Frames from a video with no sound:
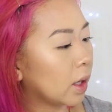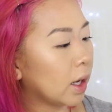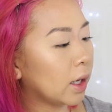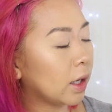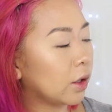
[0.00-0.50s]

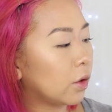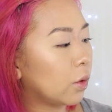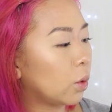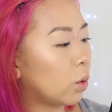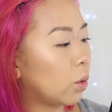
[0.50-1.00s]
And I
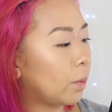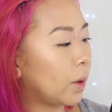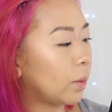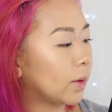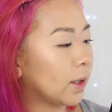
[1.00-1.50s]
know
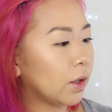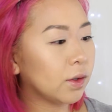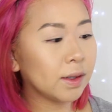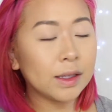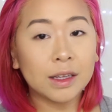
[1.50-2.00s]
people say you
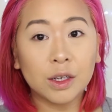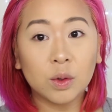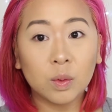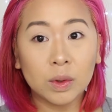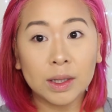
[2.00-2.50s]
just need like
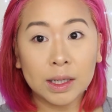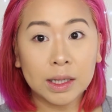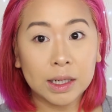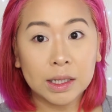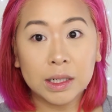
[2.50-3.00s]
a really
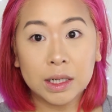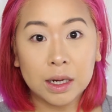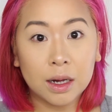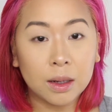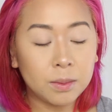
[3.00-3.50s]
light
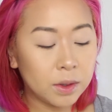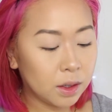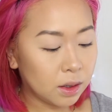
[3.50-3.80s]
top.